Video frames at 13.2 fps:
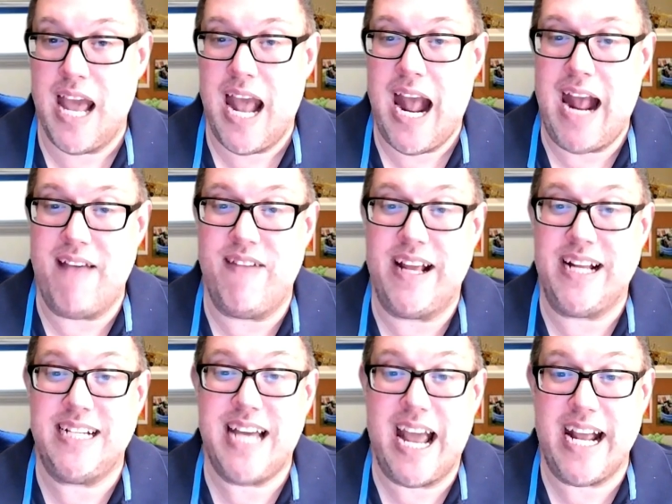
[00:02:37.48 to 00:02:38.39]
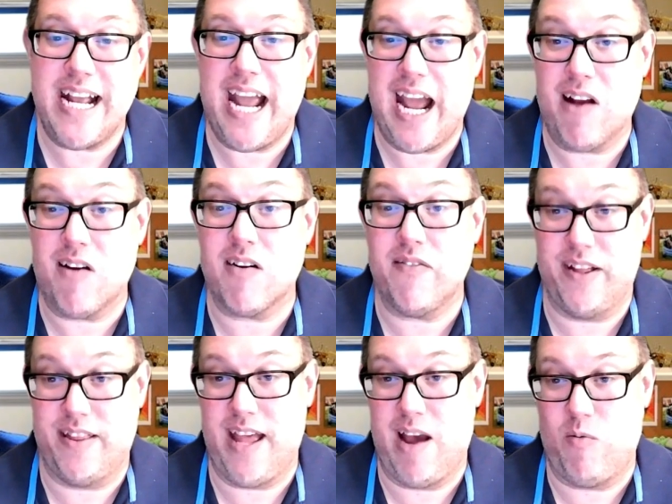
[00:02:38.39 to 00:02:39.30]
and they take care of
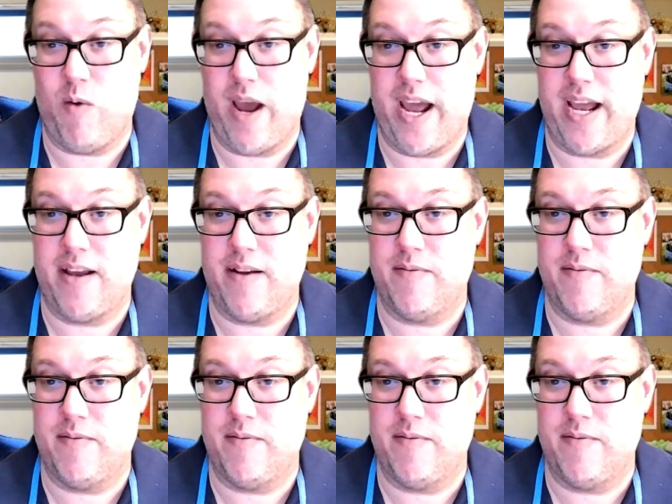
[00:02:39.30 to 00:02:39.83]
it that way.